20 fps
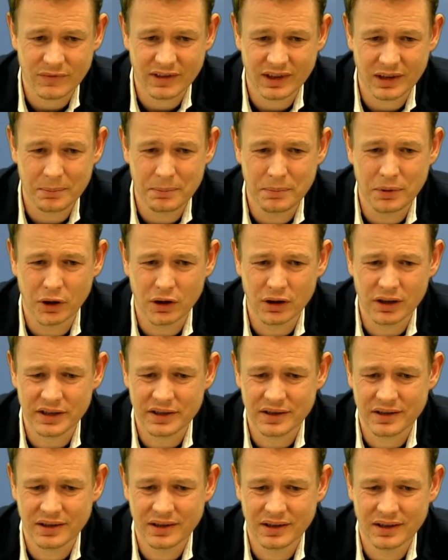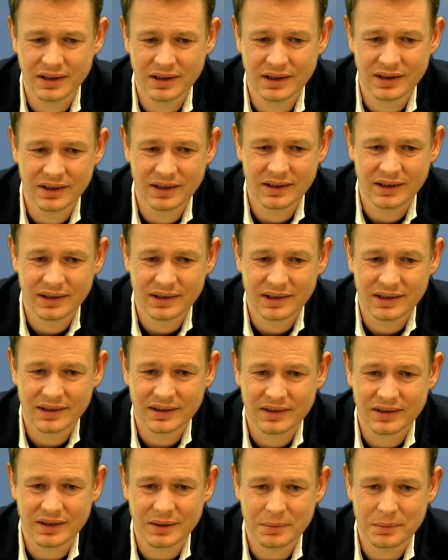The Berlin.
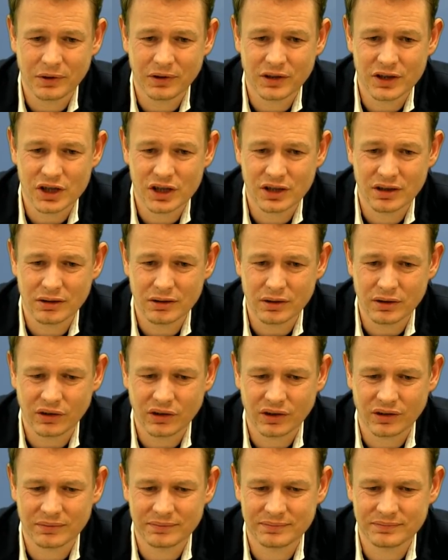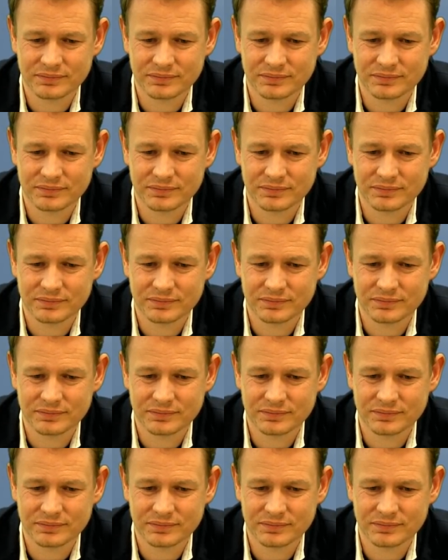The position looks